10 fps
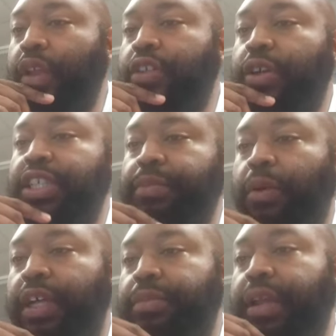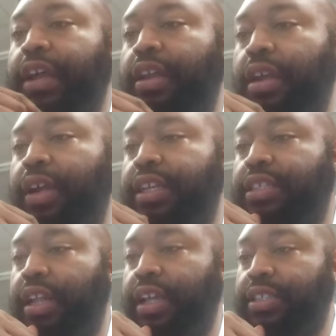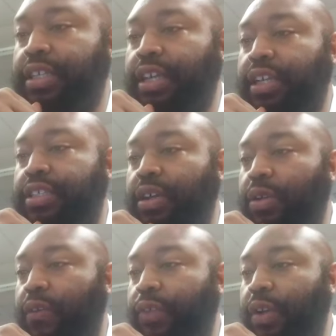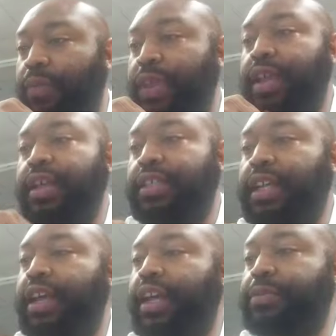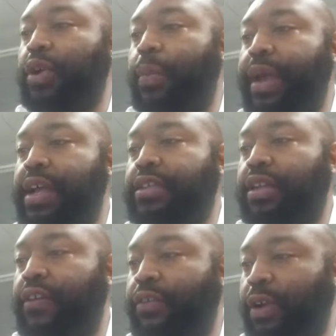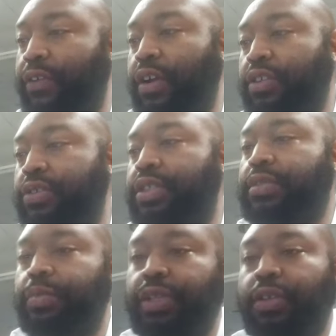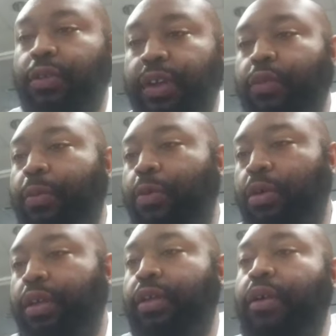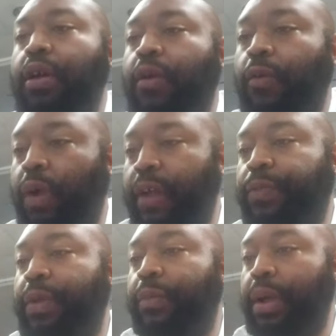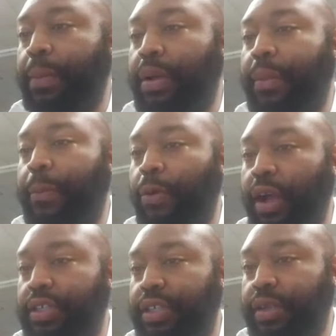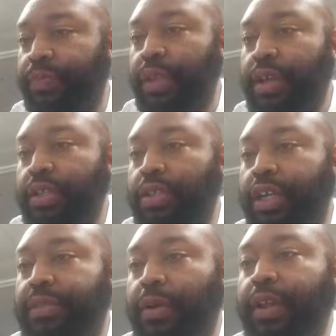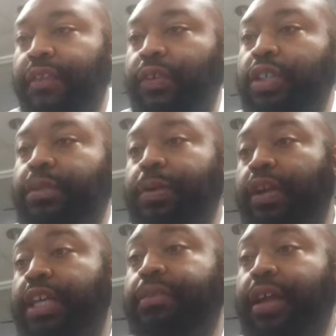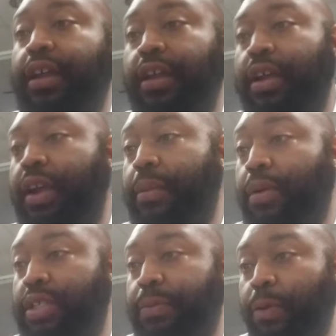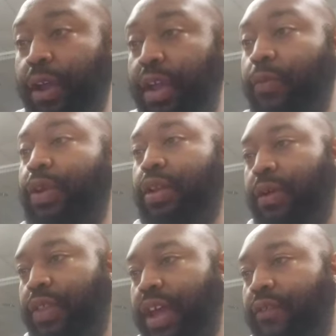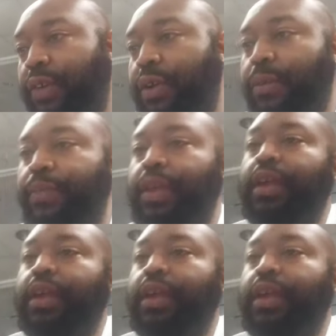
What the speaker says: Jurnee Smollett's Black Canary is the latest to get a solo film. Set at HBO Max, Lovecraft Country's Misha Green will reportedly write the upcoming project. Jurnee Smollett first appeared as Black Canary in Birds of Prey. We know that film.